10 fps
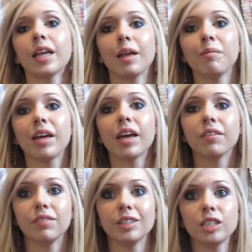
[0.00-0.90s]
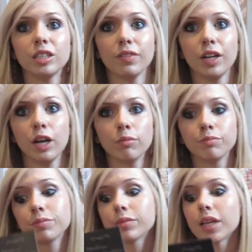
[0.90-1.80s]
gonna let me finish this video.
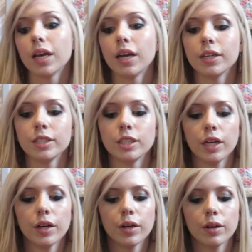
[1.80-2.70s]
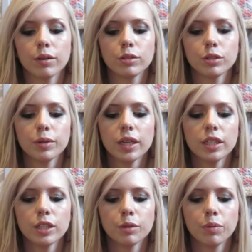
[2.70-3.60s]
So,
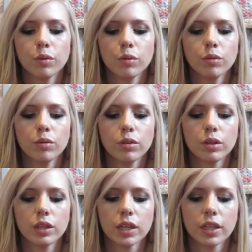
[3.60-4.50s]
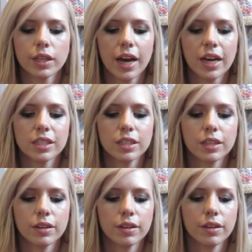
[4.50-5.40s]
twist to pull the glass
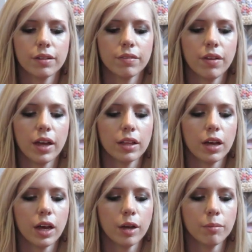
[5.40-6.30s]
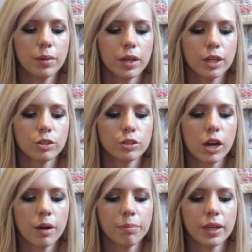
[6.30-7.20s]
veil up.
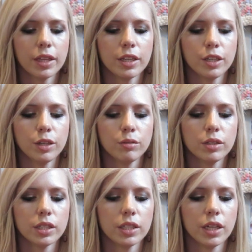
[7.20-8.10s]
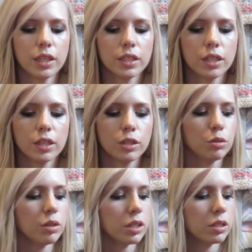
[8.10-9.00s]
Drop in the new scent
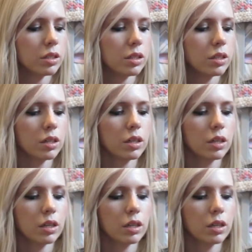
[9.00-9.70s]
twist.